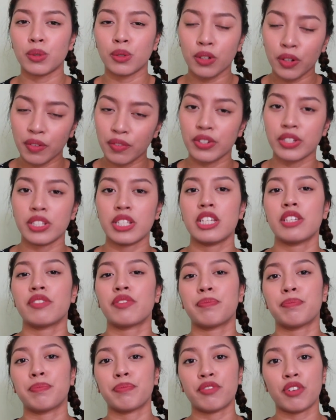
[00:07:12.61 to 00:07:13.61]
Well, obviously
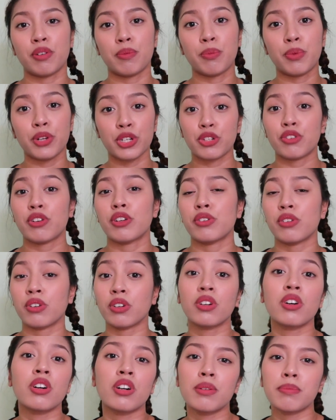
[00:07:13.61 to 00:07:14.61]
it's from
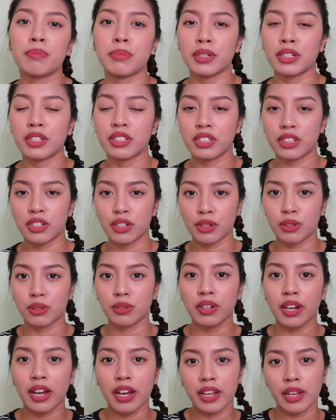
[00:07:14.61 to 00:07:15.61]
wishtrend.com, but you
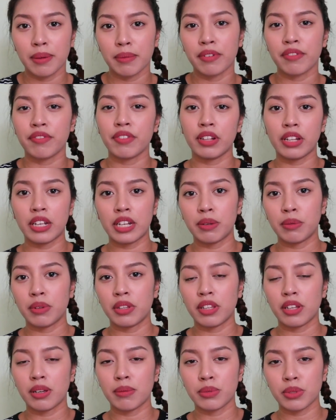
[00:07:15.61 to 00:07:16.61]
know, I am affiliated
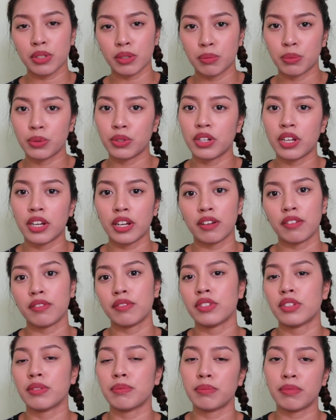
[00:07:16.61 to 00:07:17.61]
with them, so I would
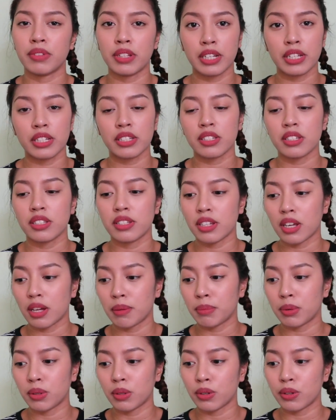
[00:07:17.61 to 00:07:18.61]
have some links
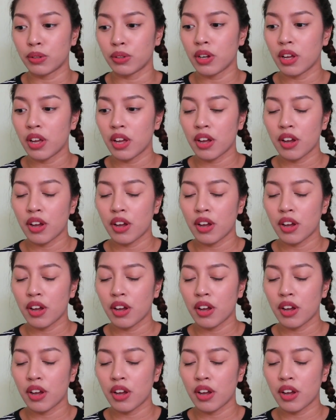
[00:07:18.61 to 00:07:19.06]
down below